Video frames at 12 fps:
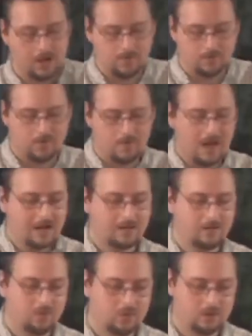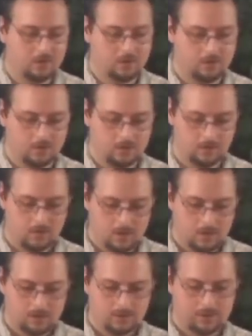But I'm reminded where
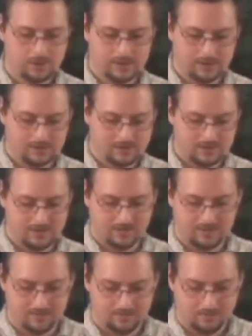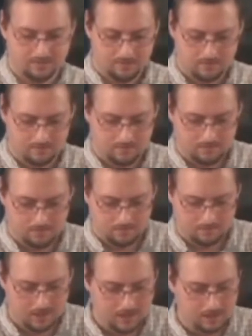Jesus said that
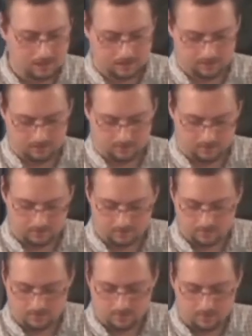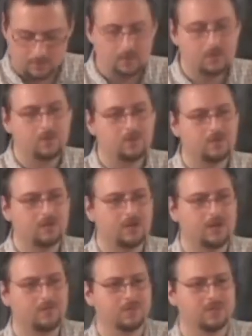many would
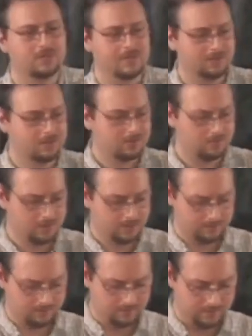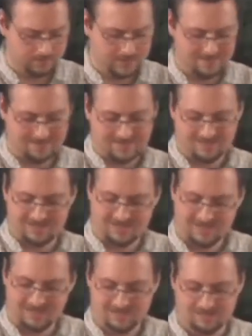come and say, Lord, we've, we've done these
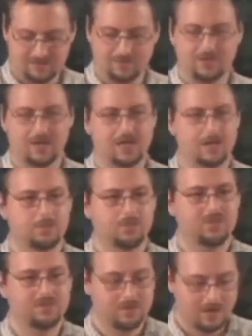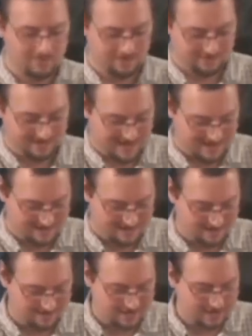things in your name. We've, we've
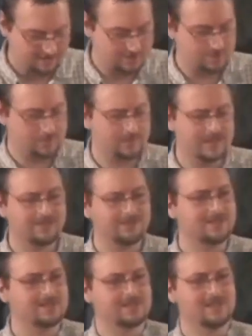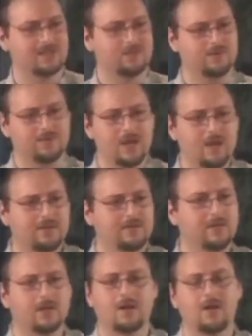cast out devils. We've healed the sick. We've,
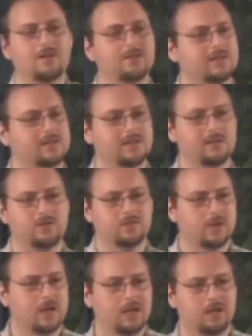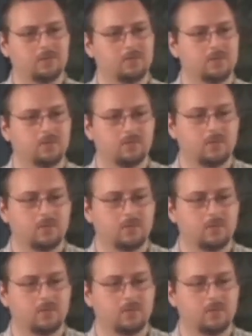we've done all this in your name.